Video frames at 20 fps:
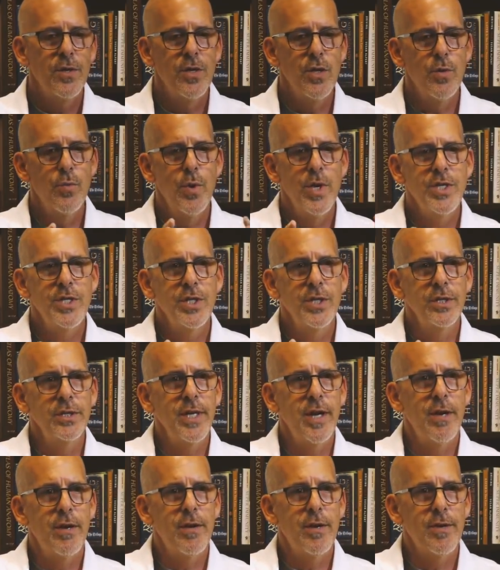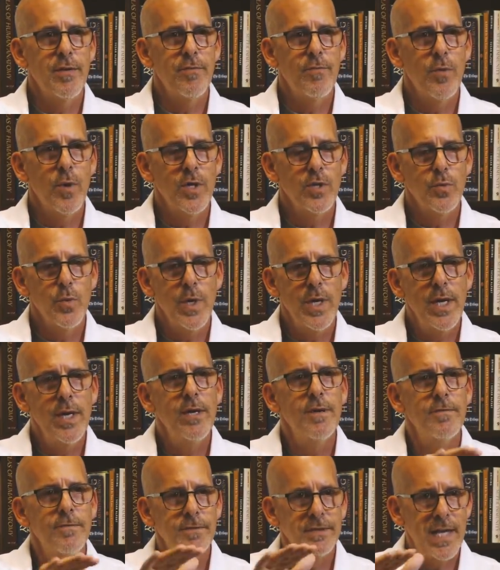The original narrative was we
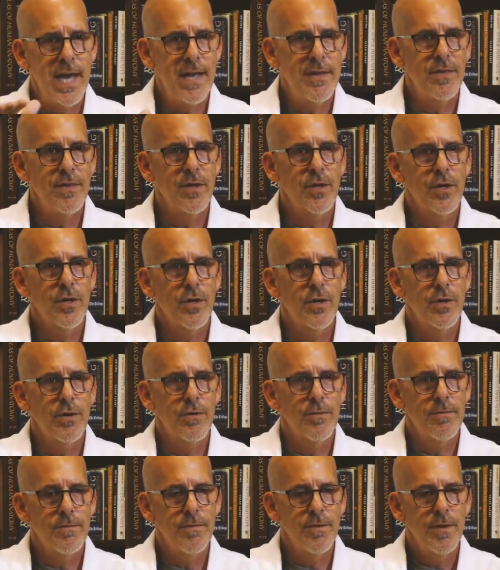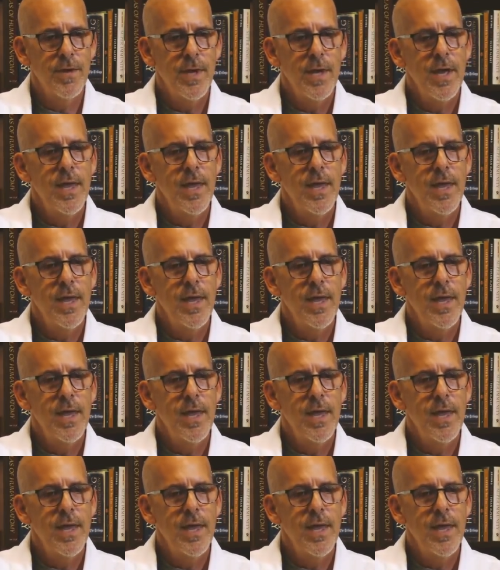need to flatten the curve.